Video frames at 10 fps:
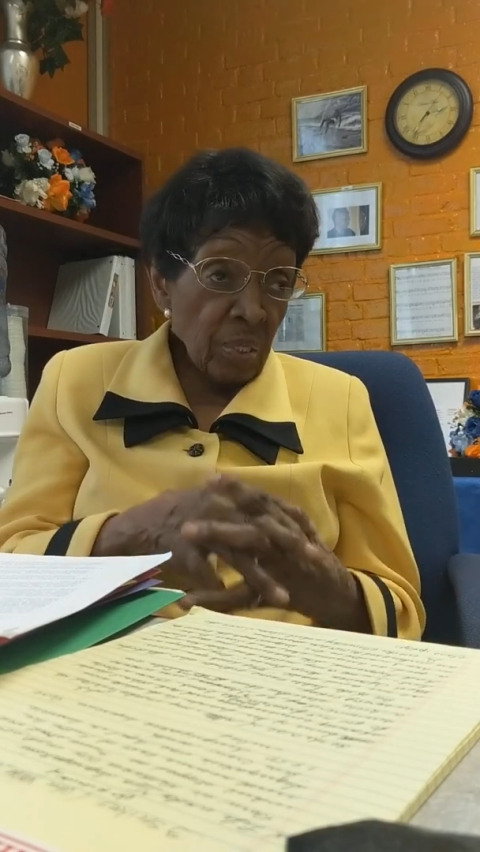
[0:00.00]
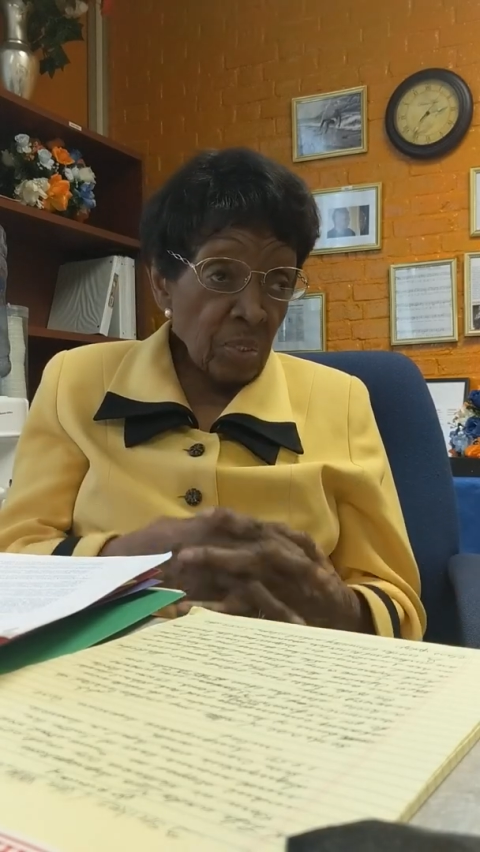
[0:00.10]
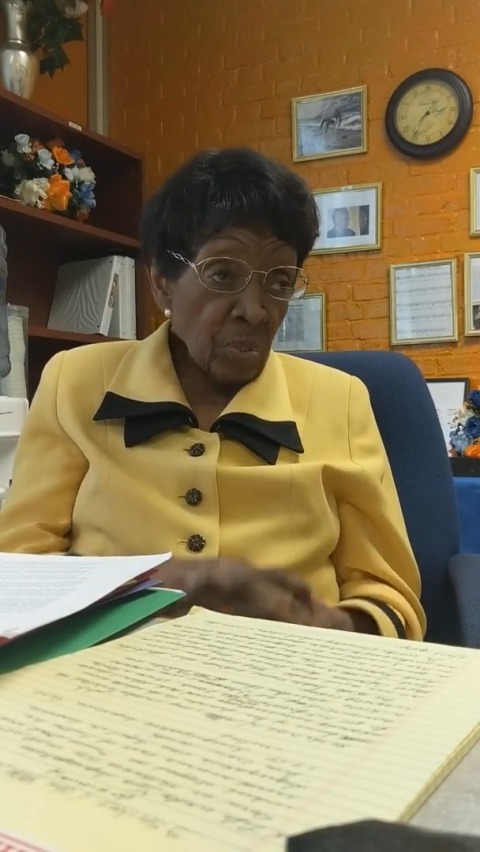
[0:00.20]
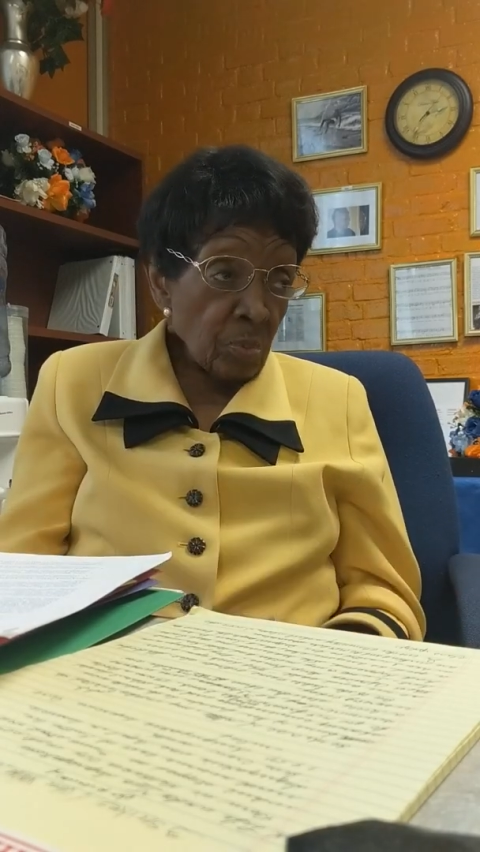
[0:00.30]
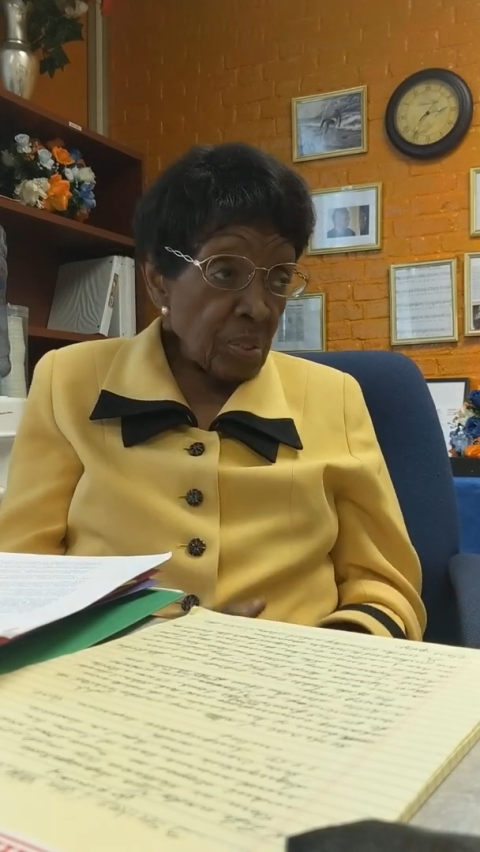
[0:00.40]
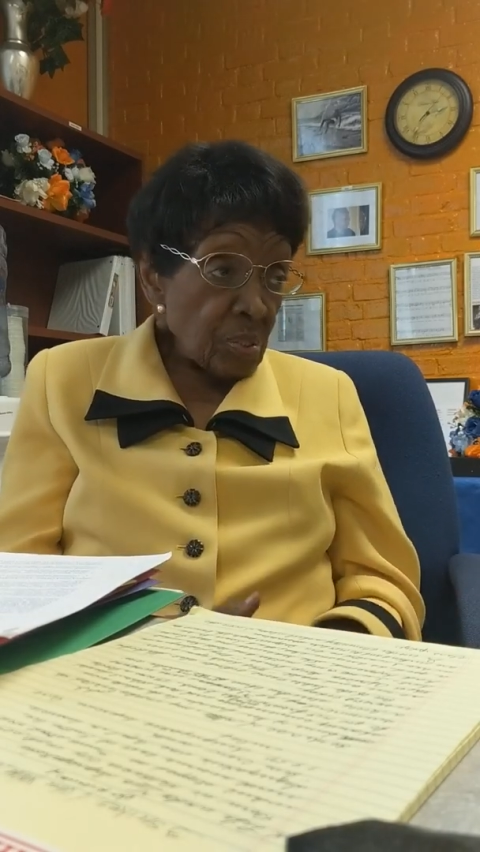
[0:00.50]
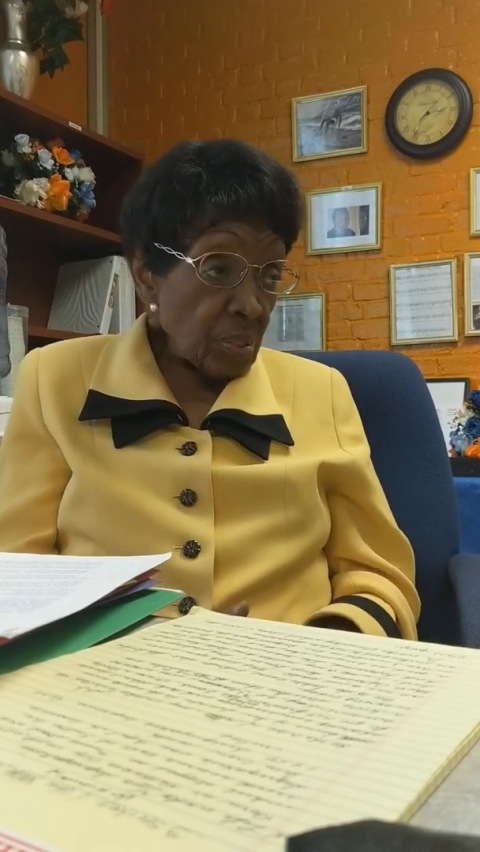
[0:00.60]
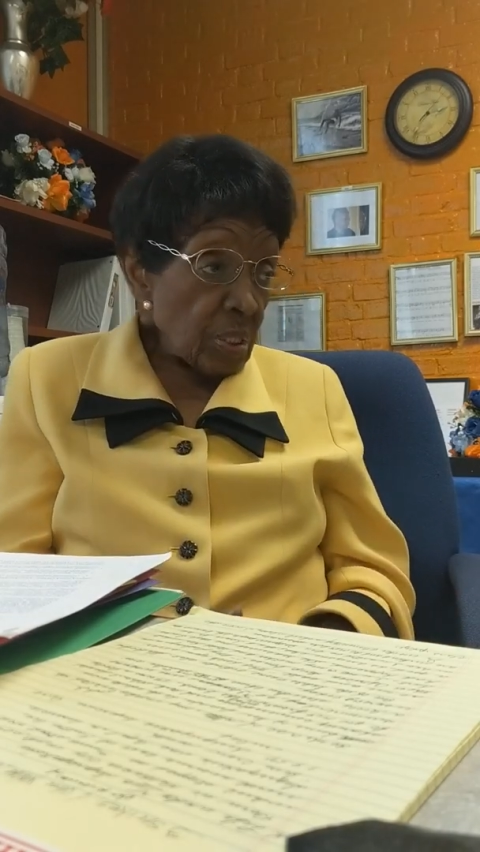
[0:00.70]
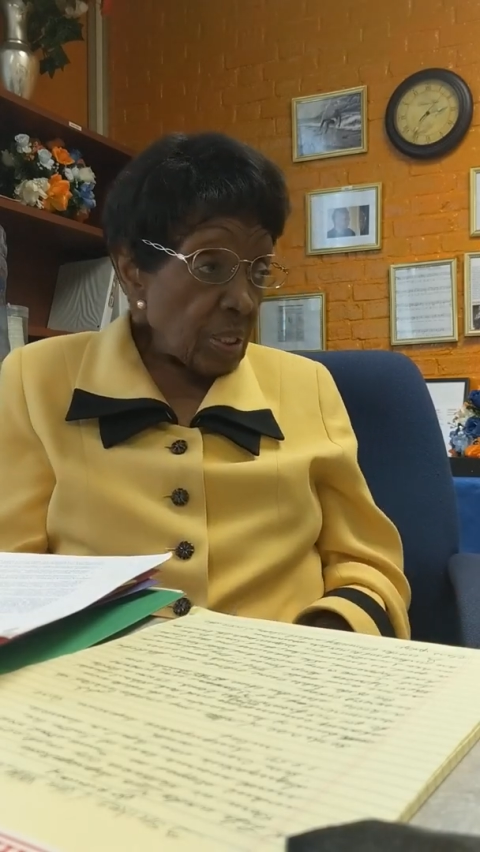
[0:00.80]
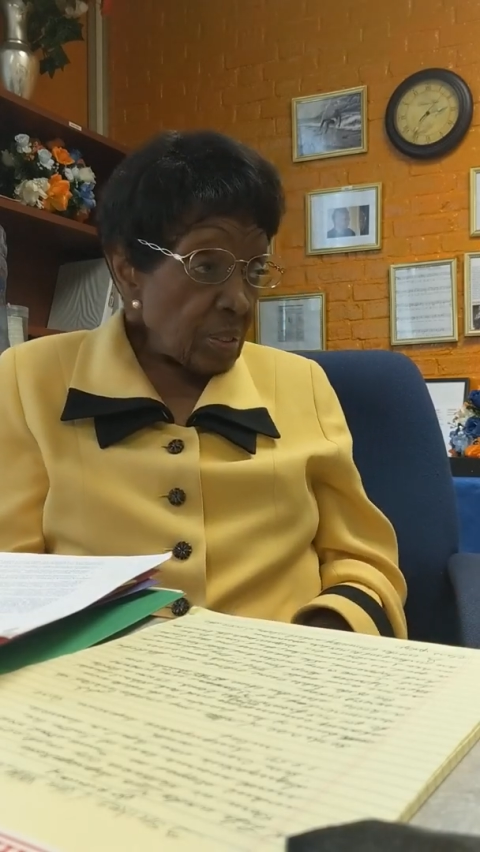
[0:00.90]
their
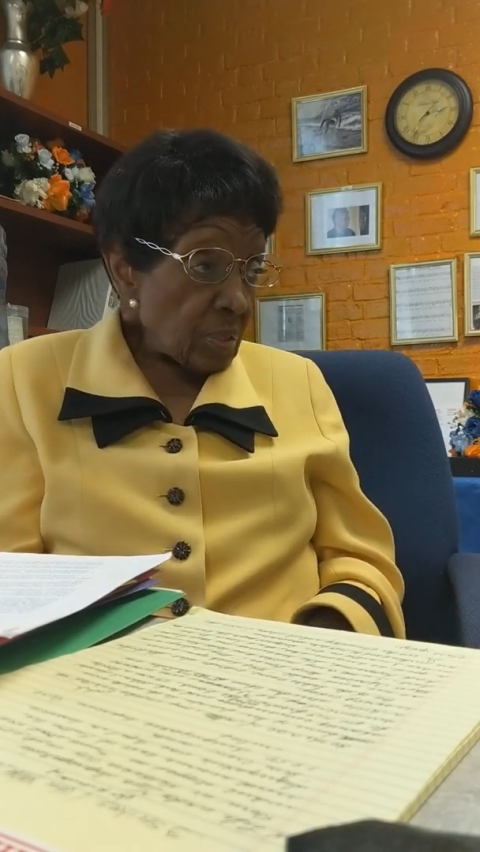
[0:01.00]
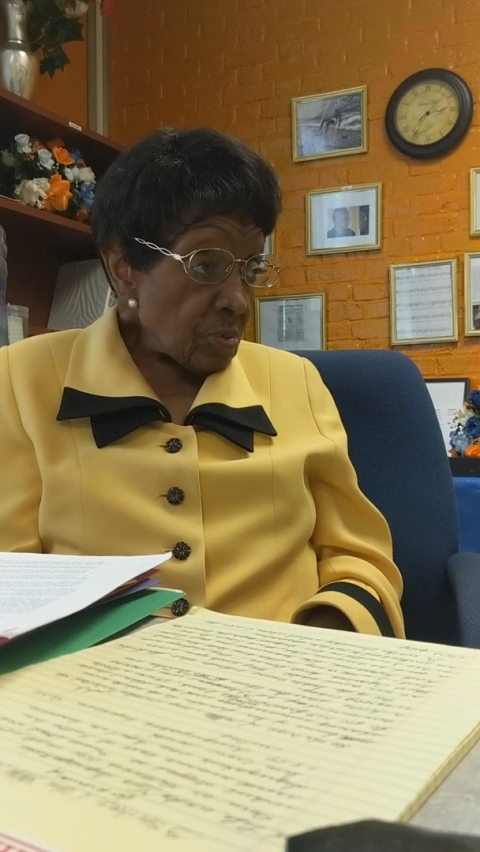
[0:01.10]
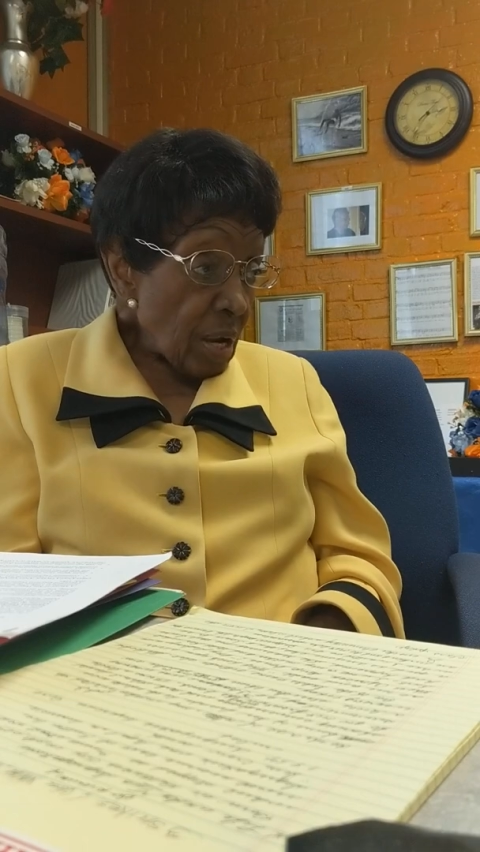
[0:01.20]
tuition and their